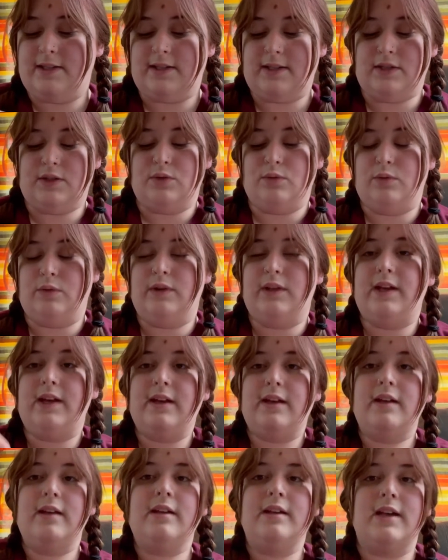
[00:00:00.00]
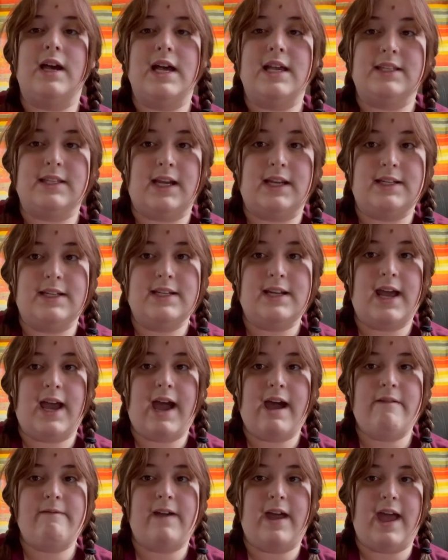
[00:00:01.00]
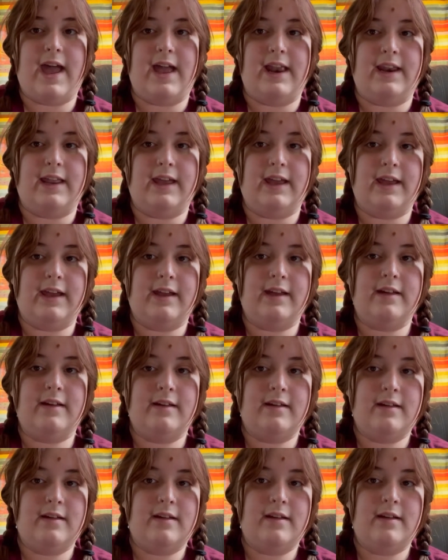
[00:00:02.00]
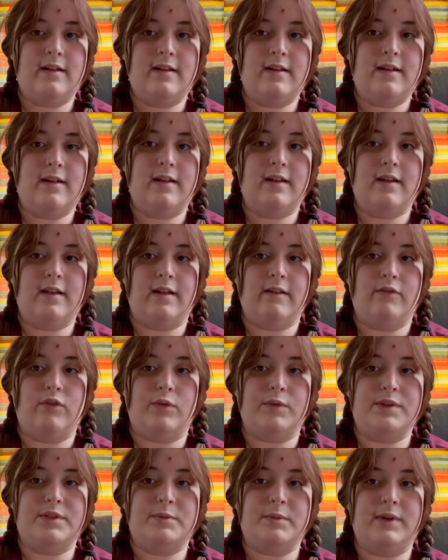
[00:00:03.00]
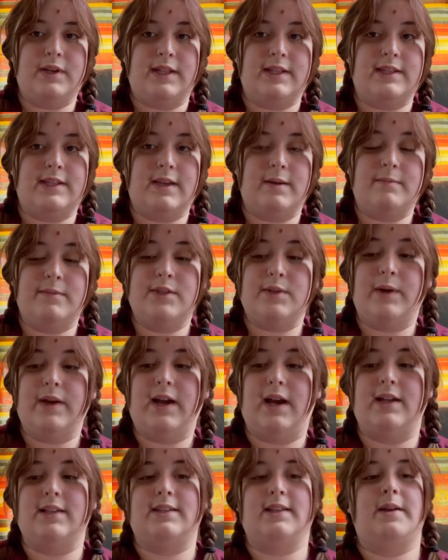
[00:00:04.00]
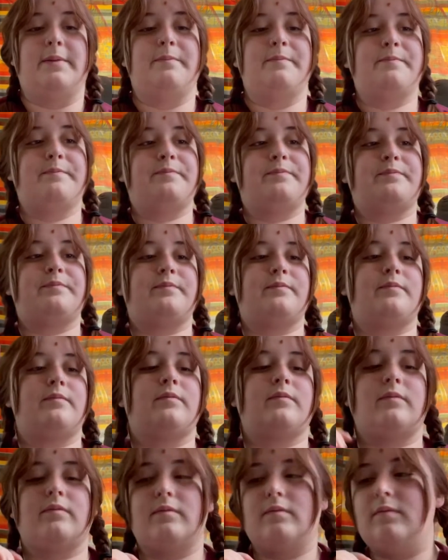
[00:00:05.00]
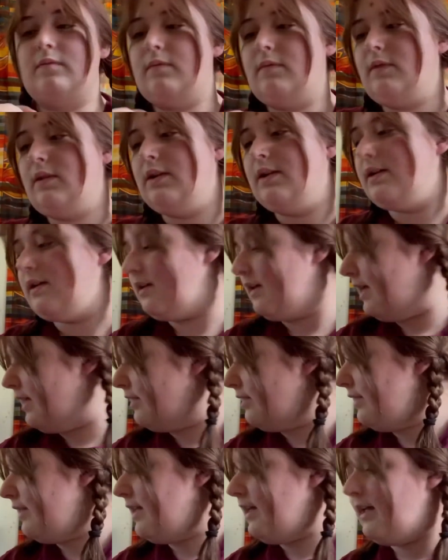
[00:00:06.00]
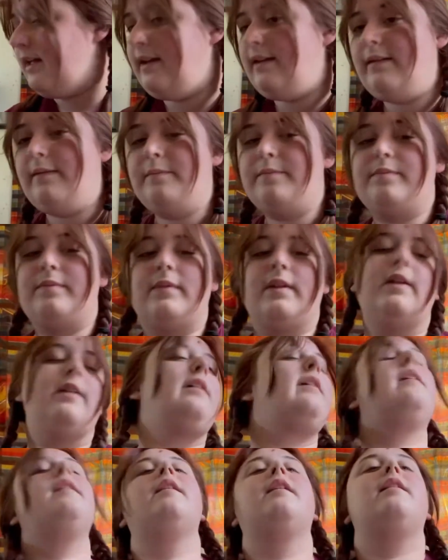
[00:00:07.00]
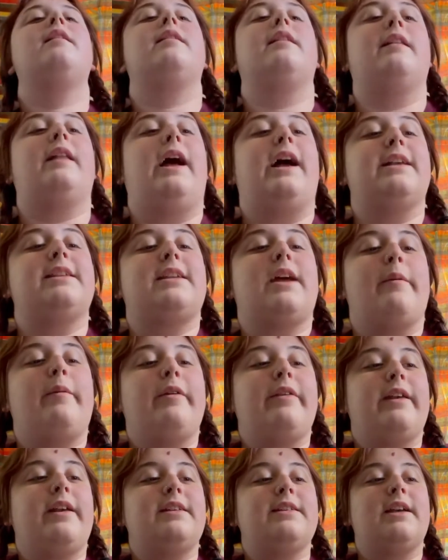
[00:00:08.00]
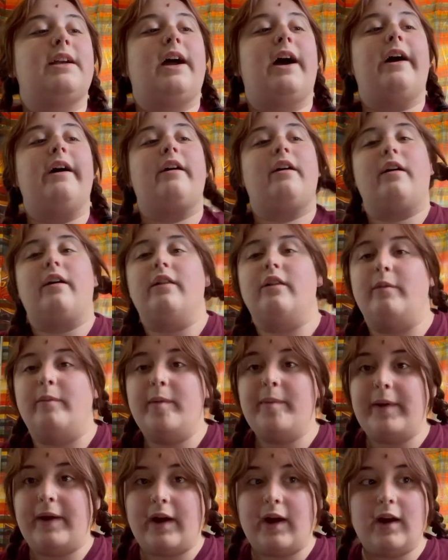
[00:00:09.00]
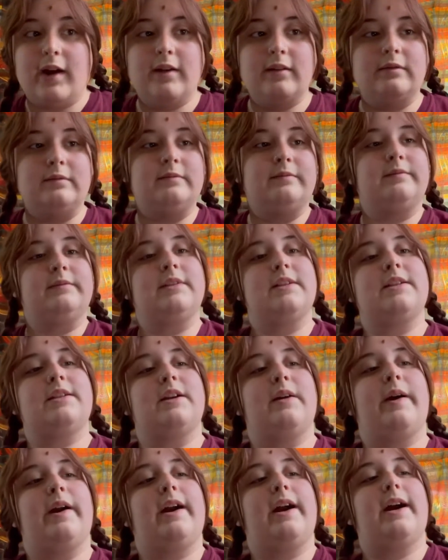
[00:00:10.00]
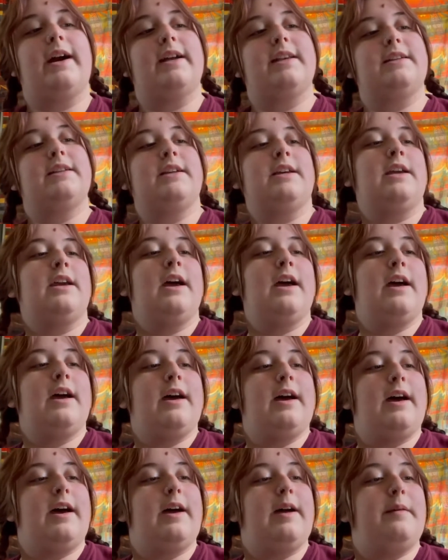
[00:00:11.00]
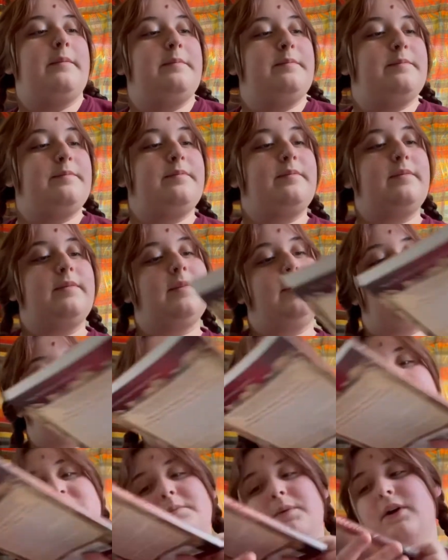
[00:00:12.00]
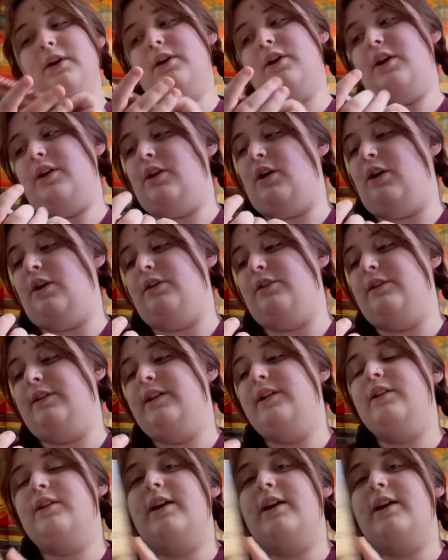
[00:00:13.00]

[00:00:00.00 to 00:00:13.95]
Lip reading: lazuli because I didn't have any. I've always wanted some, so I got some. And then the last couple things I got are a little bit bigger. So I got this book called Honoring Your